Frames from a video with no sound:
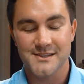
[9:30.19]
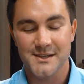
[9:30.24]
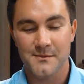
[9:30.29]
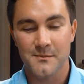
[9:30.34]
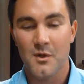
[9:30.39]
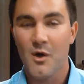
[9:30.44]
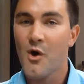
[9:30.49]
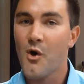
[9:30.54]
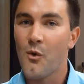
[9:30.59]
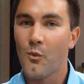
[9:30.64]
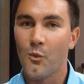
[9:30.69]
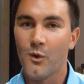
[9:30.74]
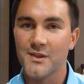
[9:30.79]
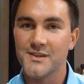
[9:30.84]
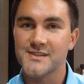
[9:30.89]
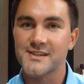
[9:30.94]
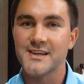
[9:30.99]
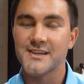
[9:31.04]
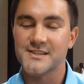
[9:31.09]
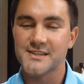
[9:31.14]
And
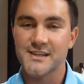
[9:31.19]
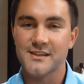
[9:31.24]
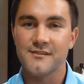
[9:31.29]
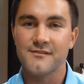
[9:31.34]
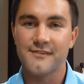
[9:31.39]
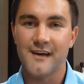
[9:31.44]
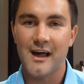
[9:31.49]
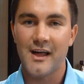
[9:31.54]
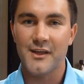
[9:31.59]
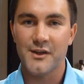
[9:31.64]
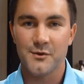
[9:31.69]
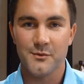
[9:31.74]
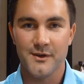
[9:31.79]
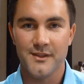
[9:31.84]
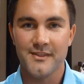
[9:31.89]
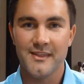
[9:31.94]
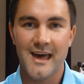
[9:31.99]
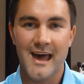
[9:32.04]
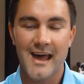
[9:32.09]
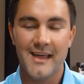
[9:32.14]
once they see the value
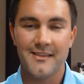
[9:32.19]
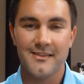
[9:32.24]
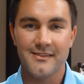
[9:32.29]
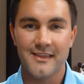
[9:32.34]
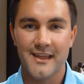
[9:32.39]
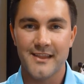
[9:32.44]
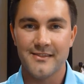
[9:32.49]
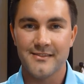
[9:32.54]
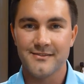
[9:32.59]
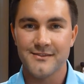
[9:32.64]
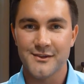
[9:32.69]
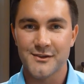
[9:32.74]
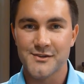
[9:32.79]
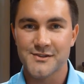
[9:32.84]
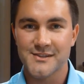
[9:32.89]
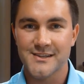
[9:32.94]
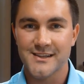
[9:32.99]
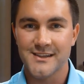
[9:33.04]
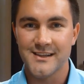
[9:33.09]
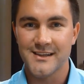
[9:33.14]
in that, then you
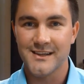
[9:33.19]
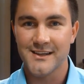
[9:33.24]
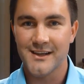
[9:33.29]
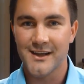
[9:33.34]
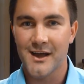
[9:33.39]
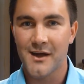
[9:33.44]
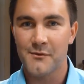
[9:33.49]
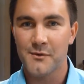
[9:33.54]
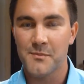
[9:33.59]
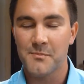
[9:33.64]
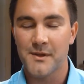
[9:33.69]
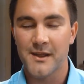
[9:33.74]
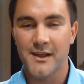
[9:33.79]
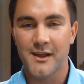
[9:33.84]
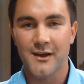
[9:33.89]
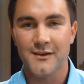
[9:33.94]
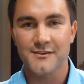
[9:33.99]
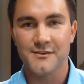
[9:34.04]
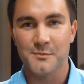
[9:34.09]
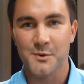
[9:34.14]
see the repeat
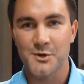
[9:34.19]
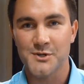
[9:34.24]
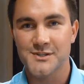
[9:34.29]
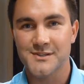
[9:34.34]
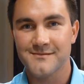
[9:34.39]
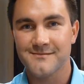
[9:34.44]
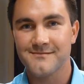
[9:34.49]
customers.